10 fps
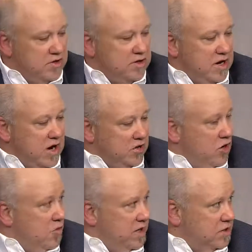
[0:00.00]
in the
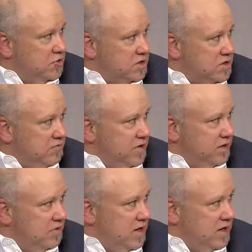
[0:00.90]
ongoing interest of
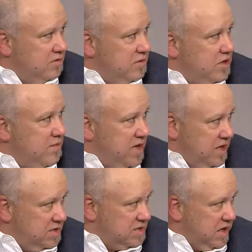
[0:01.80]
the
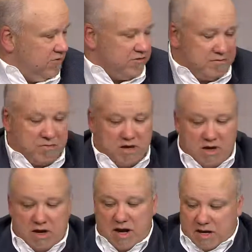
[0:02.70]
committee itself,
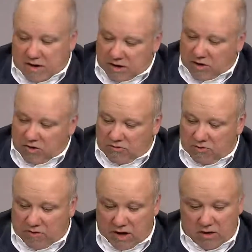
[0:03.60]
and go
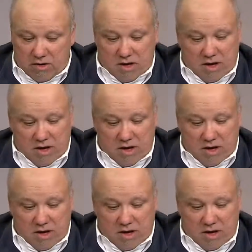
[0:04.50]
from there.